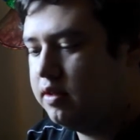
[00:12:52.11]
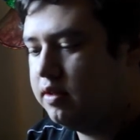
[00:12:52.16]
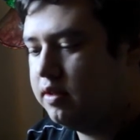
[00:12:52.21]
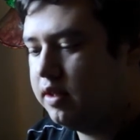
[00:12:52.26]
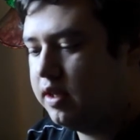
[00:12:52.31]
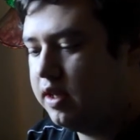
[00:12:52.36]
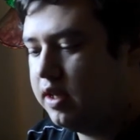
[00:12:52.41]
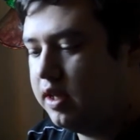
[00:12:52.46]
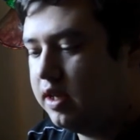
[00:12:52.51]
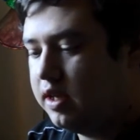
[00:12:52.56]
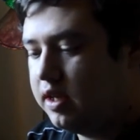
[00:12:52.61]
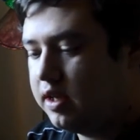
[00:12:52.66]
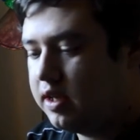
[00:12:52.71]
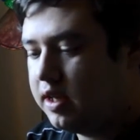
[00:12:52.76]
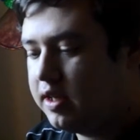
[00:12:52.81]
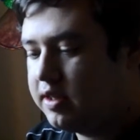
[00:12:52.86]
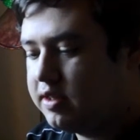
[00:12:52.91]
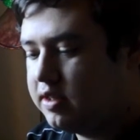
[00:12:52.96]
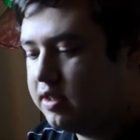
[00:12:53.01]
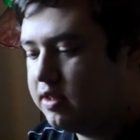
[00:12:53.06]
The
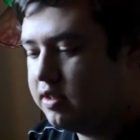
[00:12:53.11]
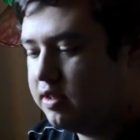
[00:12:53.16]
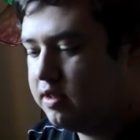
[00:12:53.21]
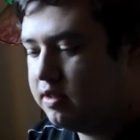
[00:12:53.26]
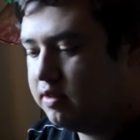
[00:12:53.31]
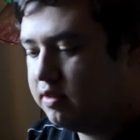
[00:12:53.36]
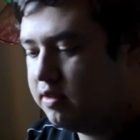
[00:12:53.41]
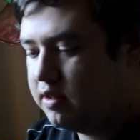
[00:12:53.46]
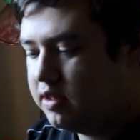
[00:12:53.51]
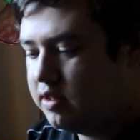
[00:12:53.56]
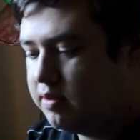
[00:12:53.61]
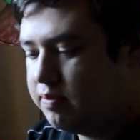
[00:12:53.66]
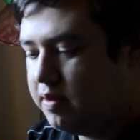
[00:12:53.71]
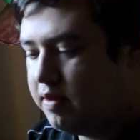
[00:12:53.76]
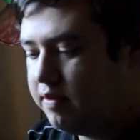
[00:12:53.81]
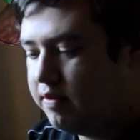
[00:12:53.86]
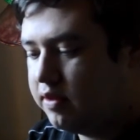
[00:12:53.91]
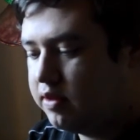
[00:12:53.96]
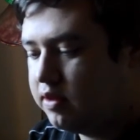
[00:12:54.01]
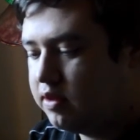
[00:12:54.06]
glass is a bit
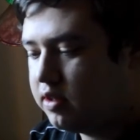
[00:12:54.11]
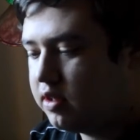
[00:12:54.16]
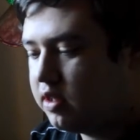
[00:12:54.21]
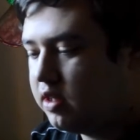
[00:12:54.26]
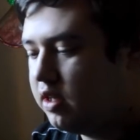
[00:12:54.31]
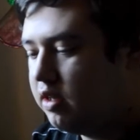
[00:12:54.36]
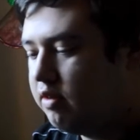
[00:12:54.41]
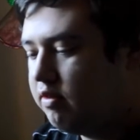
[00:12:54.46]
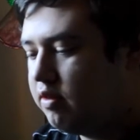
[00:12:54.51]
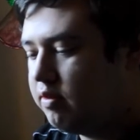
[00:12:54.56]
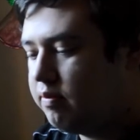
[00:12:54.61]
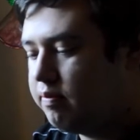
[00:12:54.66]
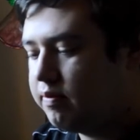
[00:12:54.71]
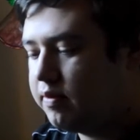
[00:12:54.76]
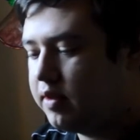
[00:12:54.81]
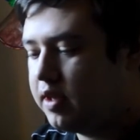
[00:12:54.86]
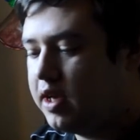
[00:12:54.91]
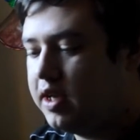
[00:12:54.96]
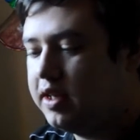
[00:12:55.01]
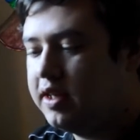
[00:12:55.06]
of a clear up,
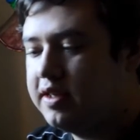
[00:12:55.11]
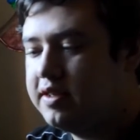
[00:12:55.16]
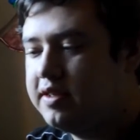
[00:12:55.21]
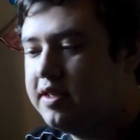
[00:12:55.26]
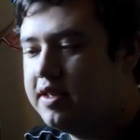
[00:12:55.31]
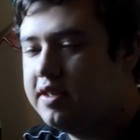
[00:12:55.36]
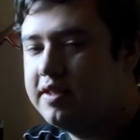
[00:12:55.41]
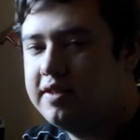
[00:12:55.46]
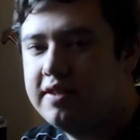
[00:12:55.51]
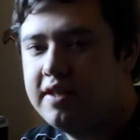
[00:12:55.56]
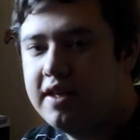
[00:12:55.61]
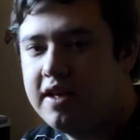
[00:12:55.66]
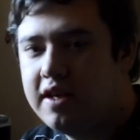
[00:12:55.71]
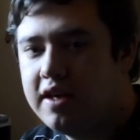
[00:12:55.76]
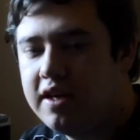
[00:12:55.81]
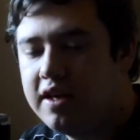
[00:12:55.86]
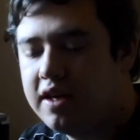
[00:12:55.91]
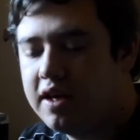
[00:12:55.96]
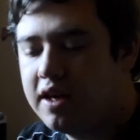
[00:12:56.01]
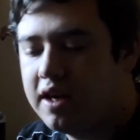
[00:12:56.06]
and it is
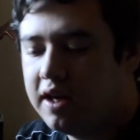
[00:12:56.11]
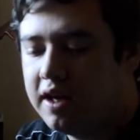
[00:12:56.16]
the